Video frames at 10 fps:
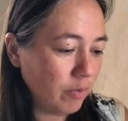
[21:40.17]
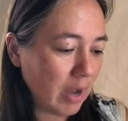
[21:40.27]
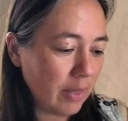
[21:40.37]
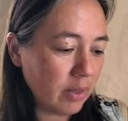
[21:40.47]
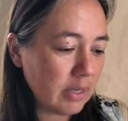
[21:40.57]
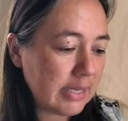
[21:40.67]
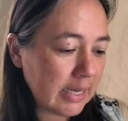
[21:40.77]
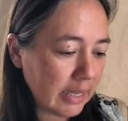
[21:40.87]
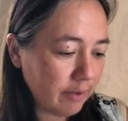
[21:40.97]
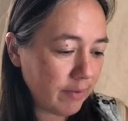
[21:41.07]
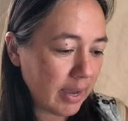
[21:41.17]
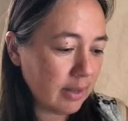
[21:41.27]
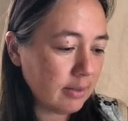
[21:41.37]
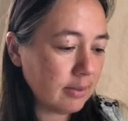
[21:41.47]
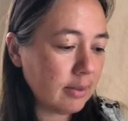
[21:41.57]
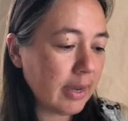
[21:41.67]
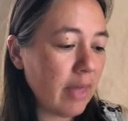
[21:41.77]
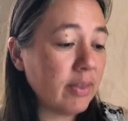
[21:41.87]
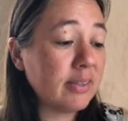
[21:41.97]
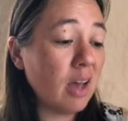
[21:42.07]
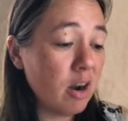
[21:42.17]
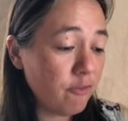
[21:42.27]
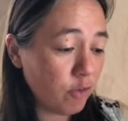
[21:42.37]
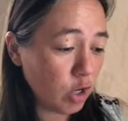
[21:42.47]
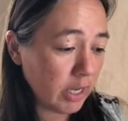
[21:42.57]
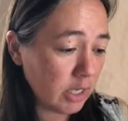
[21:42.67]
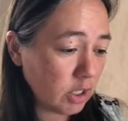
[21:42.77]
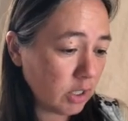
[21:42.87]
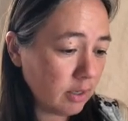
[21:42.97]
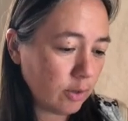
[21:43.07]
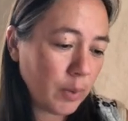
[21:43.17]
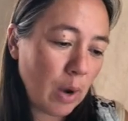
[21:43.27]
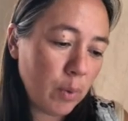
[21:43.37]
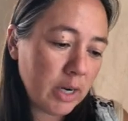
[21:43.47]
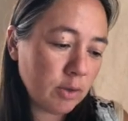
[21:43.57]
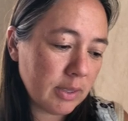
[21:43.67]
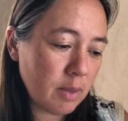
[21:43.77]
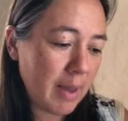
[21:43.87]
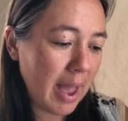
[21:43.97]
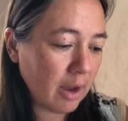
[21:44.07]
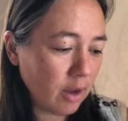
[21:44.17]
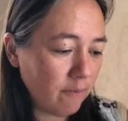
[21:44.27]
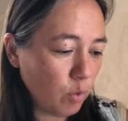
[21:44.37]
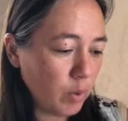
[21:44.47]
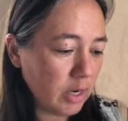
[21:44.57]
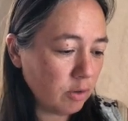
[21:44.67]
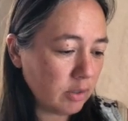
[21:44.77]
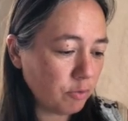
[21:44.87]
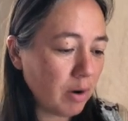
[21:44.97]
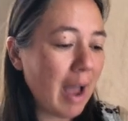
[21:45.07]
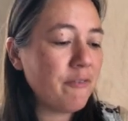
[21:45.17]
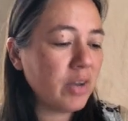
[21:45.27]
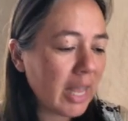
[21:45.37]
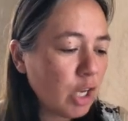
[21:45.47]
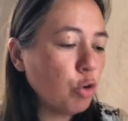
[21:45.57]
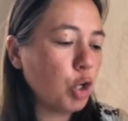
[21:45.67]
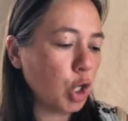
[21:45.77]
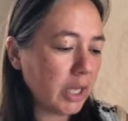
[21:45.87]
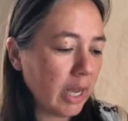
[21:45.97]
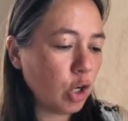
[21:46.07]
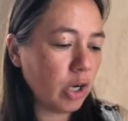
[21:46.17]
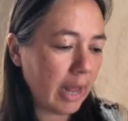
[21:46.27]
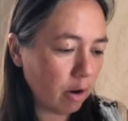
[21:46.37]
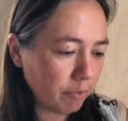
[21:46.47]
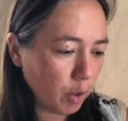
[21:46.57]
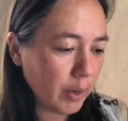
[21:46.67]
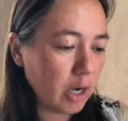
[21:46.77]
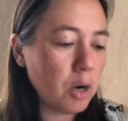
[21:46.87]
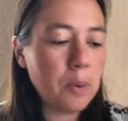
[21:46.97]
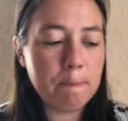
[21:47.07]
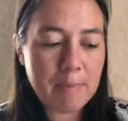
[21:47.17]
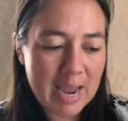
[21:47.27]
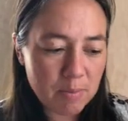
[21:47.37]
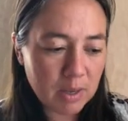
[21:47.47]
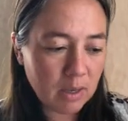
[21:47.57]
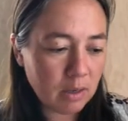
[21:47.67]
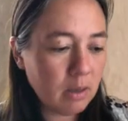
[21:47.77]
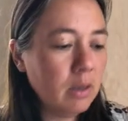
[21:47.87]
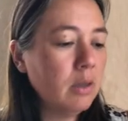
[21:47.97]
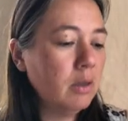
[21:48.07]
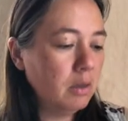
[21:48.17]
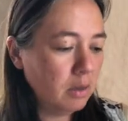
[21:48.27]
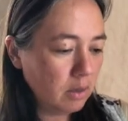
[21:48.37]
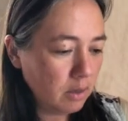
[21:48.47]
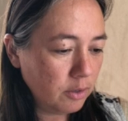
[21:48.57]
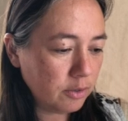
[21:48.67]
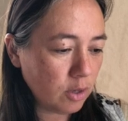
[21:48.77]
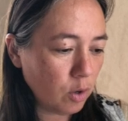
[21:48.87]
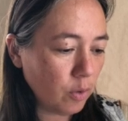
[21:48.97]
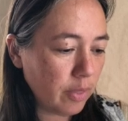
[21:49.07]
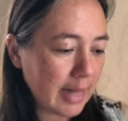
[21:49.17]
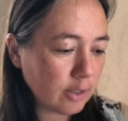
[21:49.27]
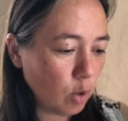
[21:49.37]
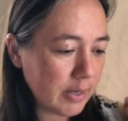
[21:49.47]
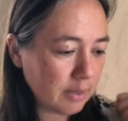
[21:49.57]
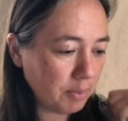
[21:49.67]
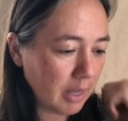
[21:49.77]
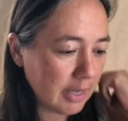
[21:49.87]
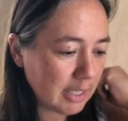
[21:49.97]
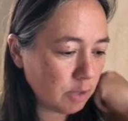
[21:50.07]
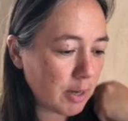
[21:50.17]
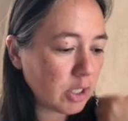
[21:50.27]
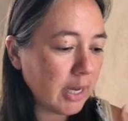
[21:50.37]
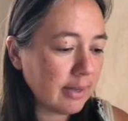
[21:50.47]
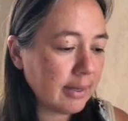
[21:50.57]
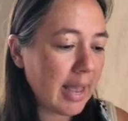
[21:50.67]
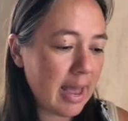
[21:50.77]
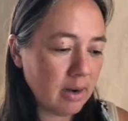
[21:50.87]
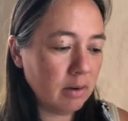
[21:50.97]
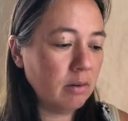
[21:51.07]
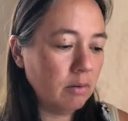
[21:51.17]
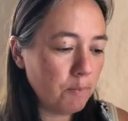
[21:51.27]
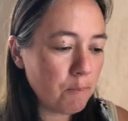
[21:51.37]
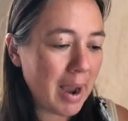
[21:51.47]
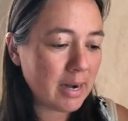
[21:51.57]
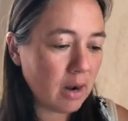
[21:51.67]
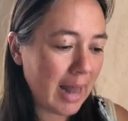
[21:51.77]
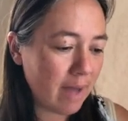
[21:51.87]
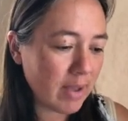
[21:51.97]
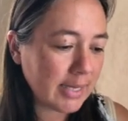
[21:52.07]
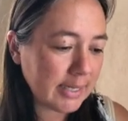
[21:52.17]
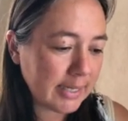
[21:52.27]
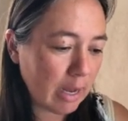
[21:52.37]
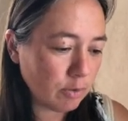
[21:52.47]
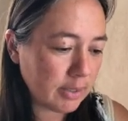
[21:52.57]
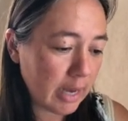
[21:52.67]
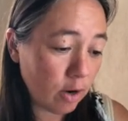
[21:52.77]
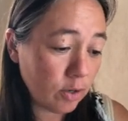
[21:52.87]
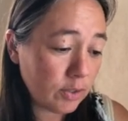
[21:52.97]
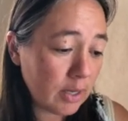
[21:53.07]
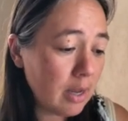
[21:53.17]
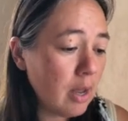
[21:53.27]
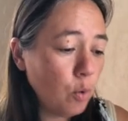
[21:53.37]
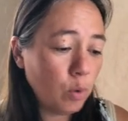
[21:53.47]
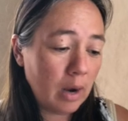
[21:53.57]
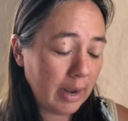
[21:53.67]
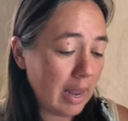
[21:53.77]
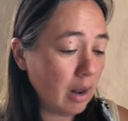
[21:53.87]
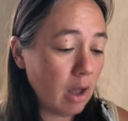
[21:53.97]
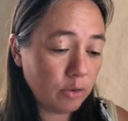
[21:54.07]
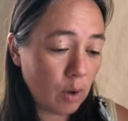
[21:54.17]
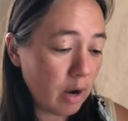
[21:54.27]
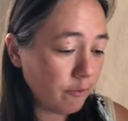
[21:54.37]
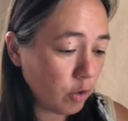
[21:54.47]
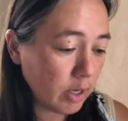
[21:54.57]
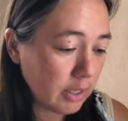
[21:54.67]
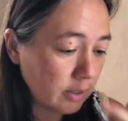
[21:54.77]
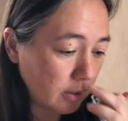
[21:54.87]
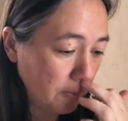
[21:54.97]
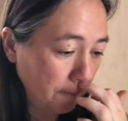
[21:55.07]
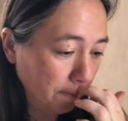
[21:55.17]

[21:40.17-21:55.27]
We've got the ceiling fans. Again, this is unfurnished. Okay, so we got windows in the back, you have the windows in the front. I feel like you could get good airflow here, maybe. So that's always a plus, especially because, again, might not have AC downstairs. Again, so unfurnished.